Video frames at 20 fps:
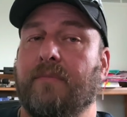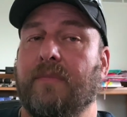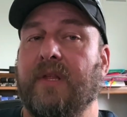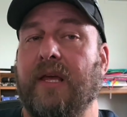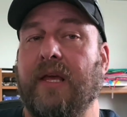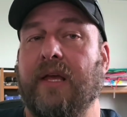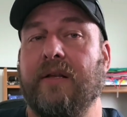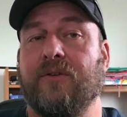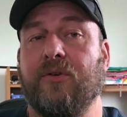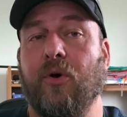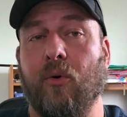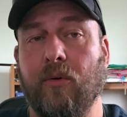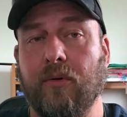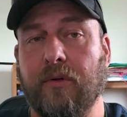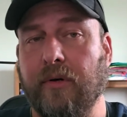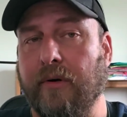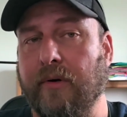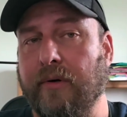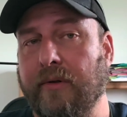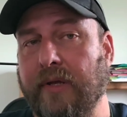And told
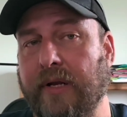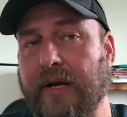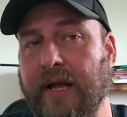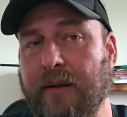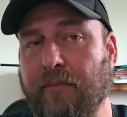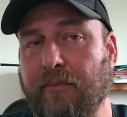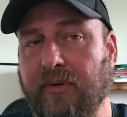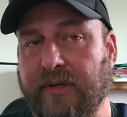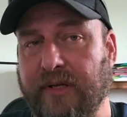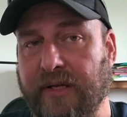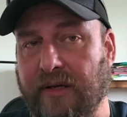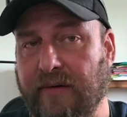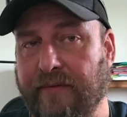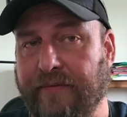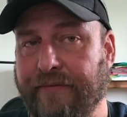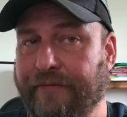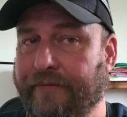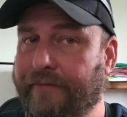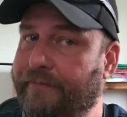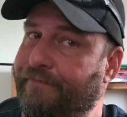her that I
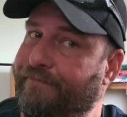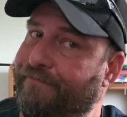believe,